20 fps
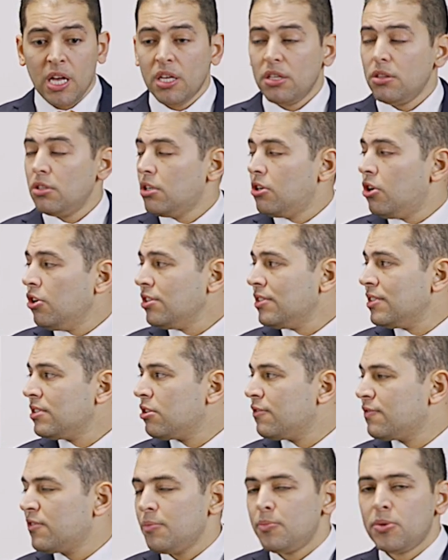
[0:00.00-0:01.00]
The content
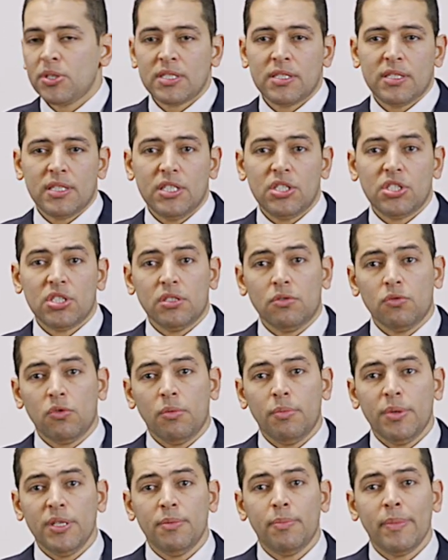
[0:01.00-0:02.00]
of the presentation will
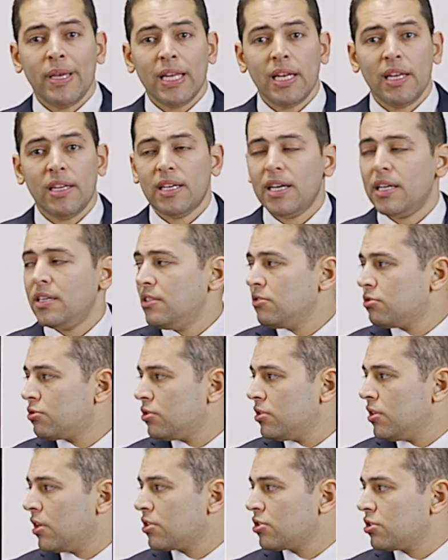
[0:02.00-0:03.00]
be mainly an
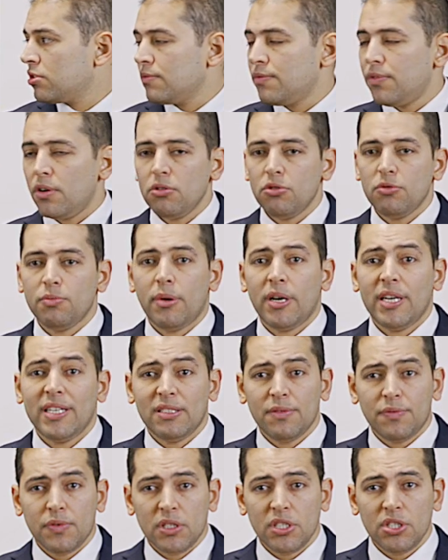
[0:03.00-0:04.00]
introduction followed by a
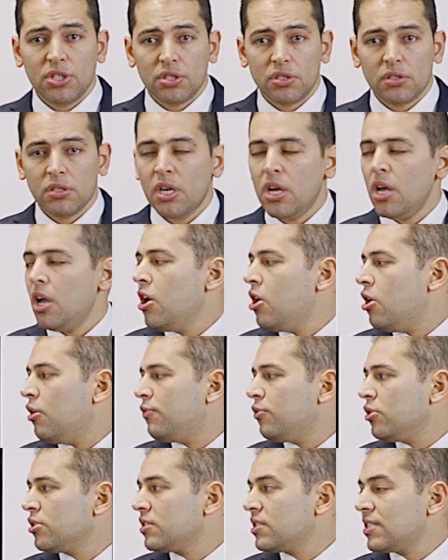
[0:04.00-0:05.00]
definition of
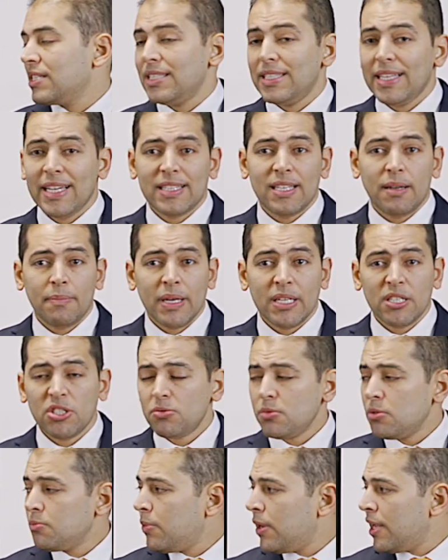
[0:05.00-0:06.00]
what is a data
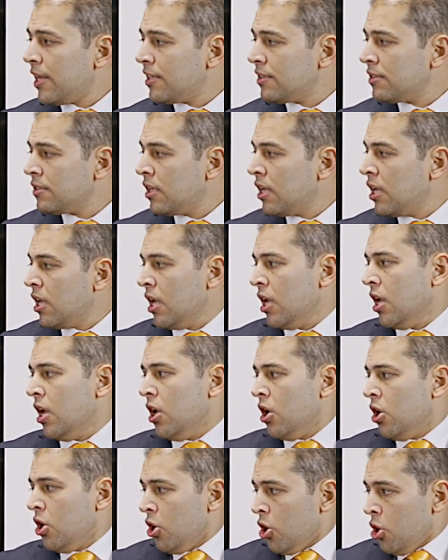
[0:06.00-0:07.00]
management plan,
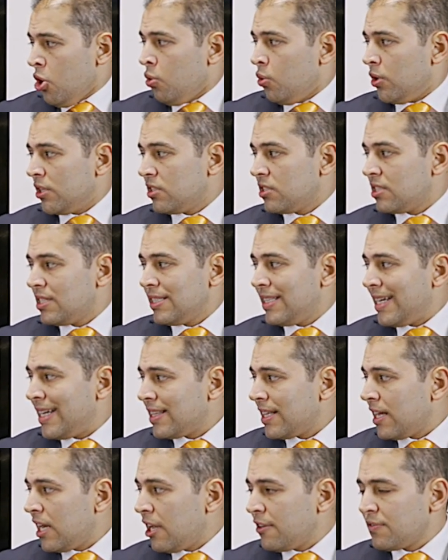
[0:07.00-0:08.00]
what is the data
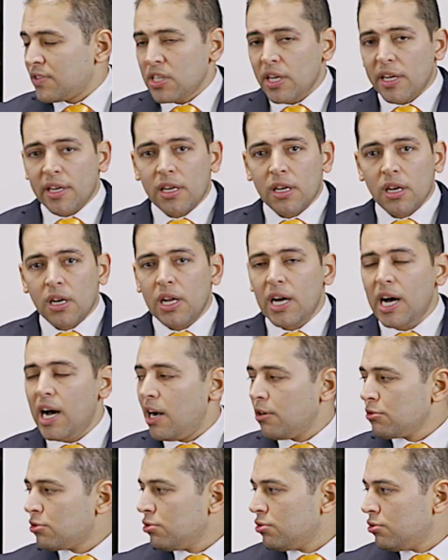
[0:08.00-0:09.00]
lifecycle, how
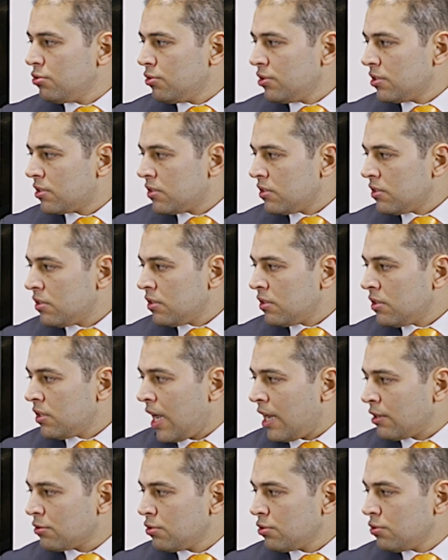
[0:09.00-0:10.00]
to do it,
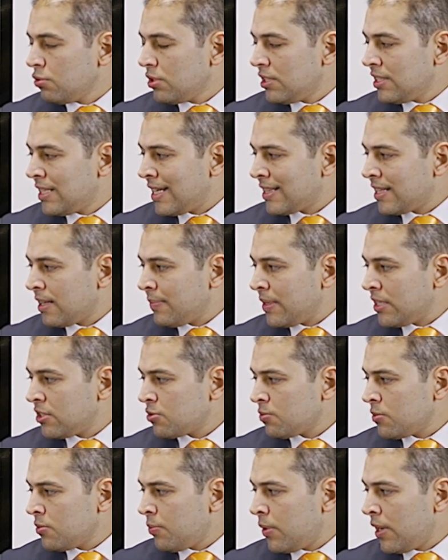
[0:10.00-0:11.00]
how to do the data
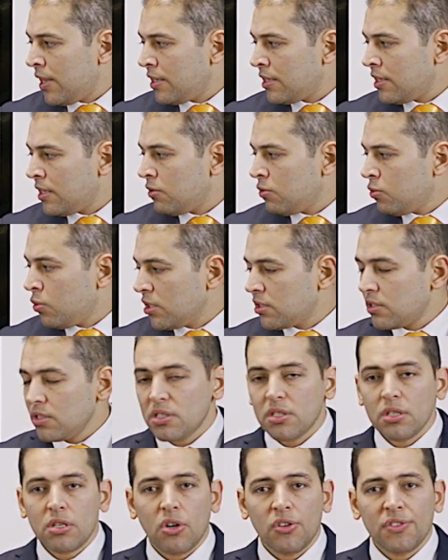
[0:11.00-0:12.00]
management plan, what is
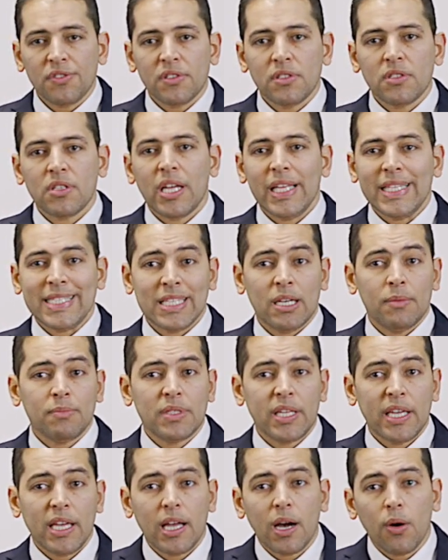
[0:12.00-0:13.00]
the content, and some
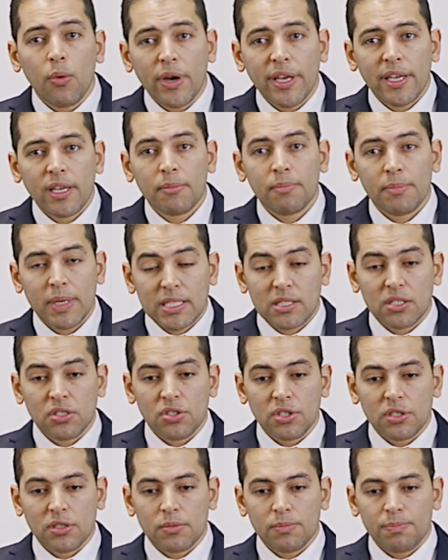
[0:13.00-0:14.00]
takeaway
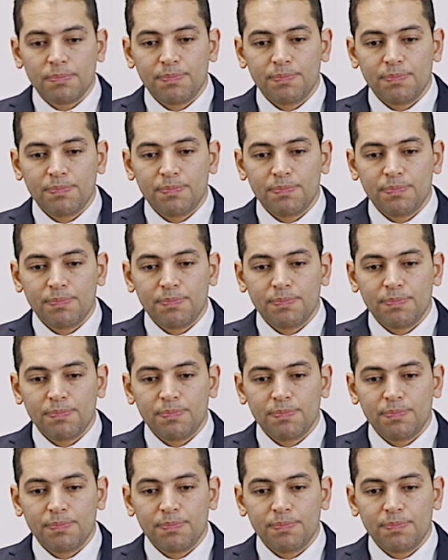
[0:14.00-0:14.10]
messages.